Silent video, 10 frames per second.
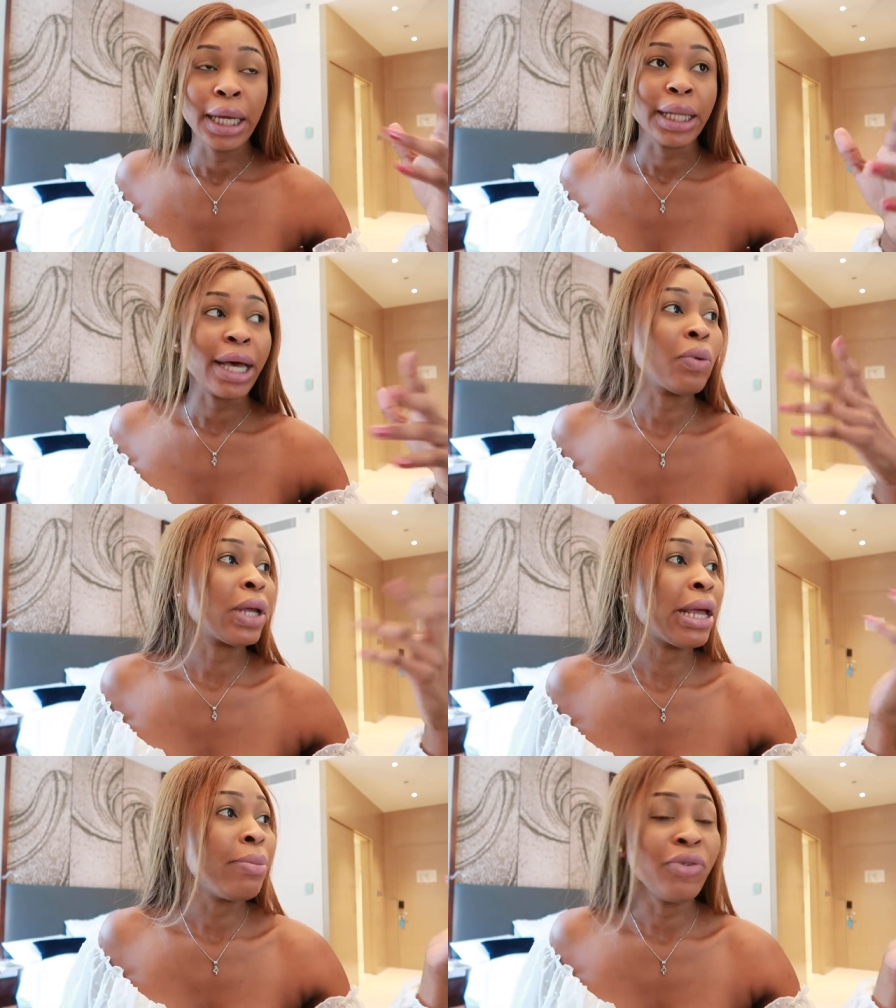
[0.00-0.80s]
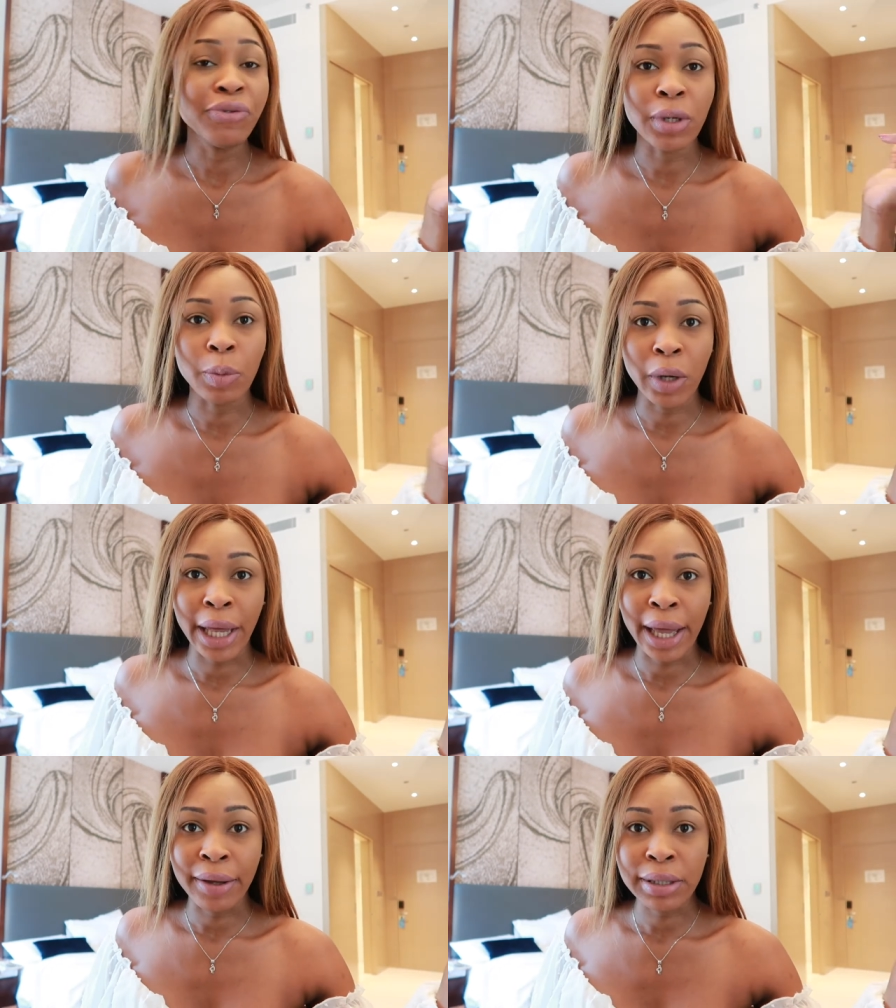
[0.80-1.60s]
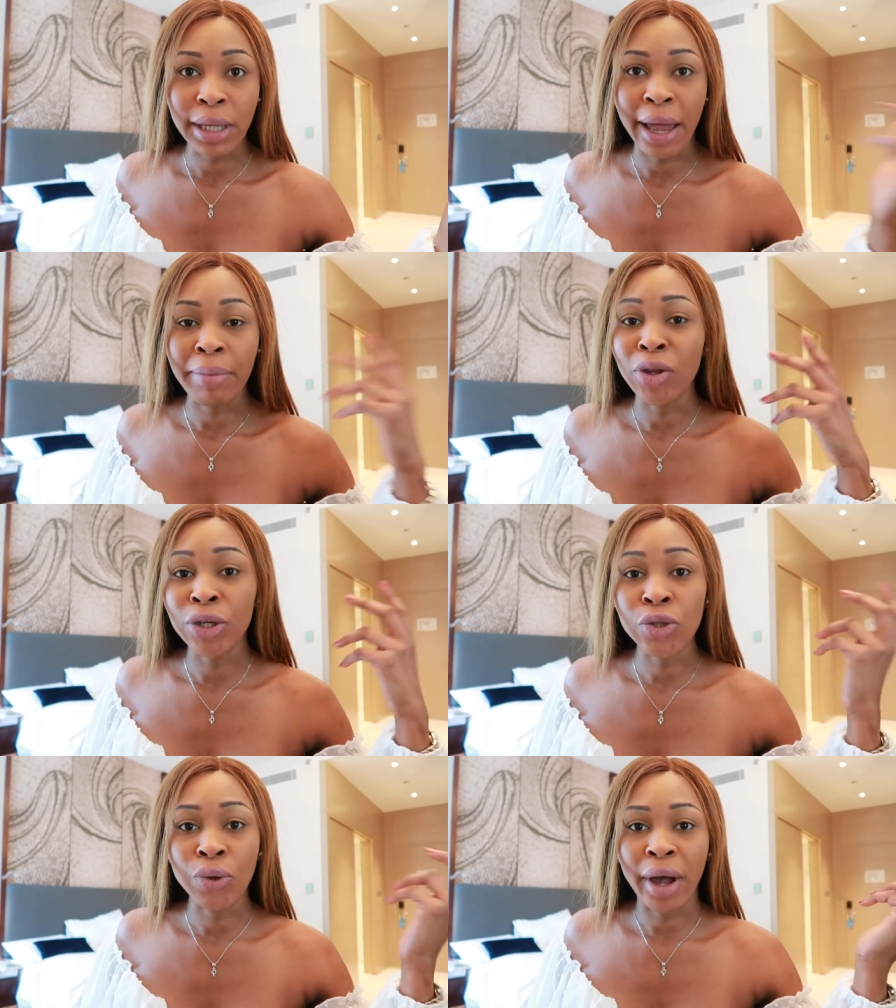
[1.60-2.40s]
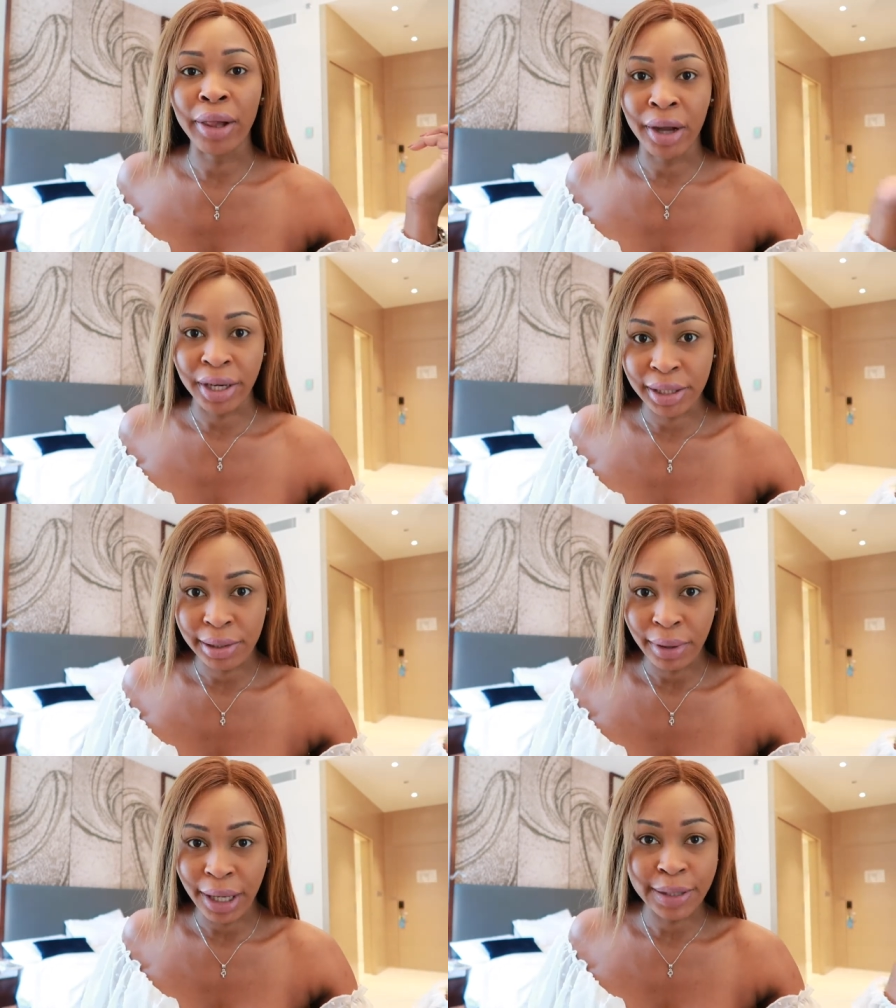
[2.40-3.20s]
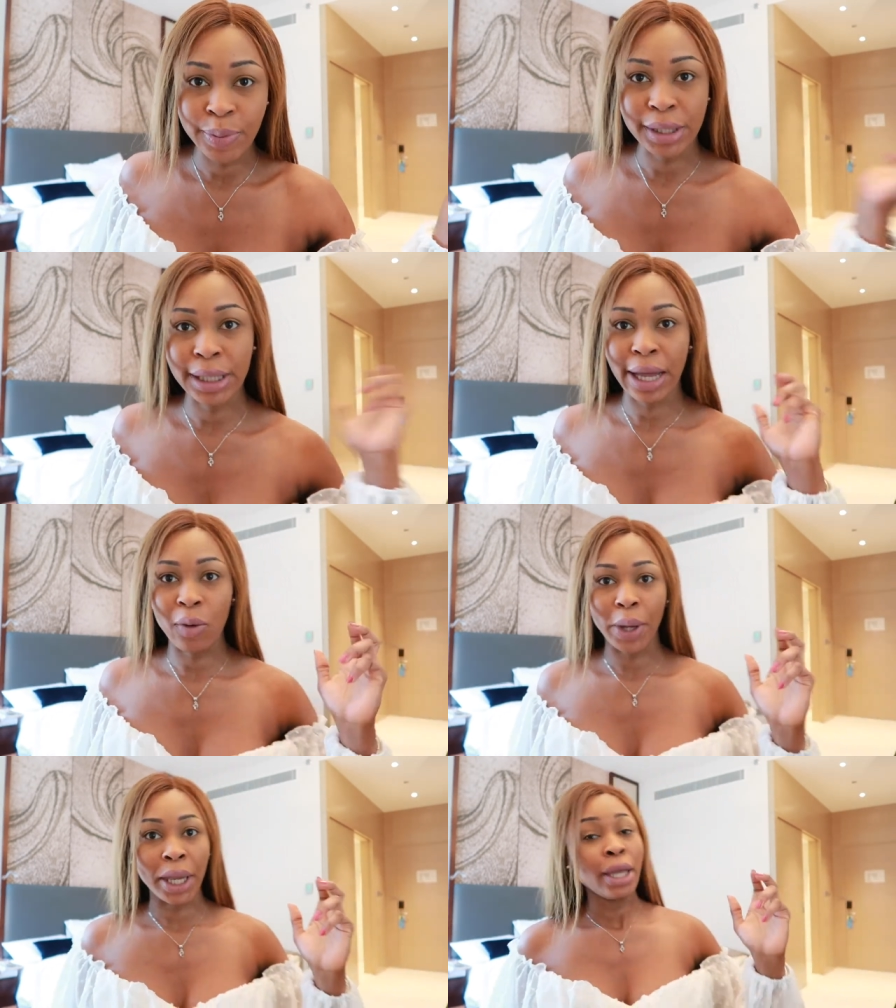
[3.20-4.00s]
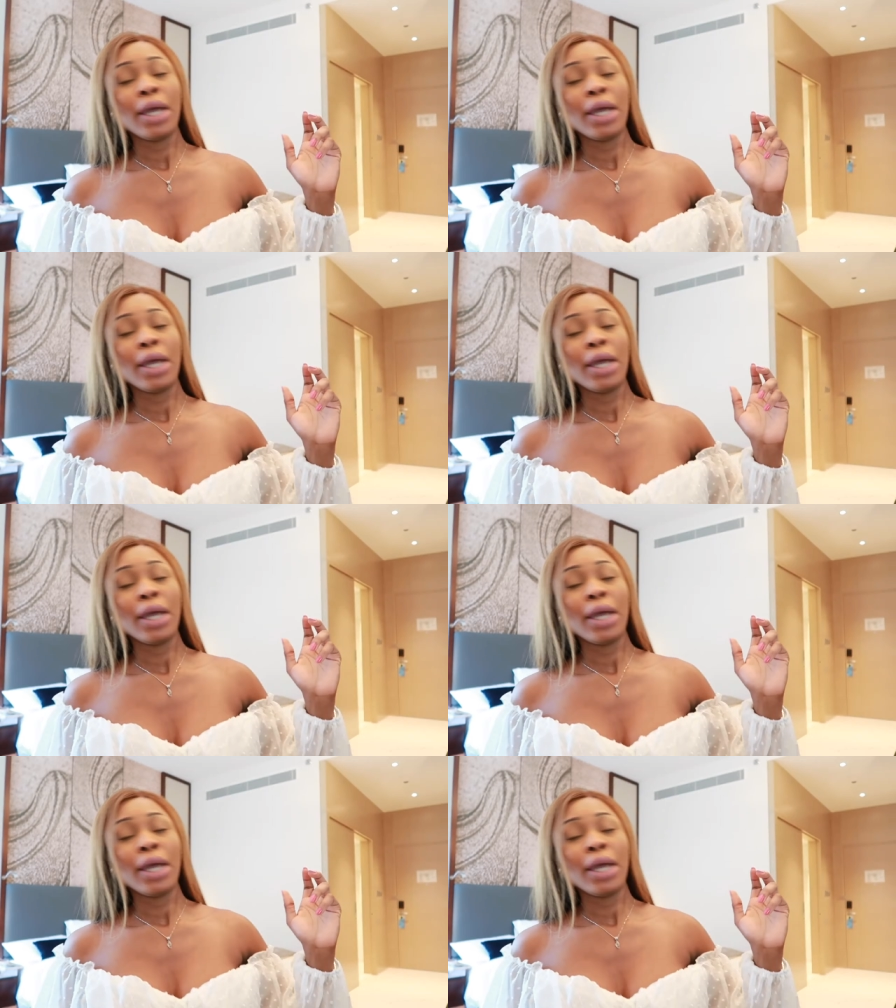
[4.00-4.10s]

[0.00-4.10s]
that when I move somewhere else, I'm not so alert. Let's put it that way.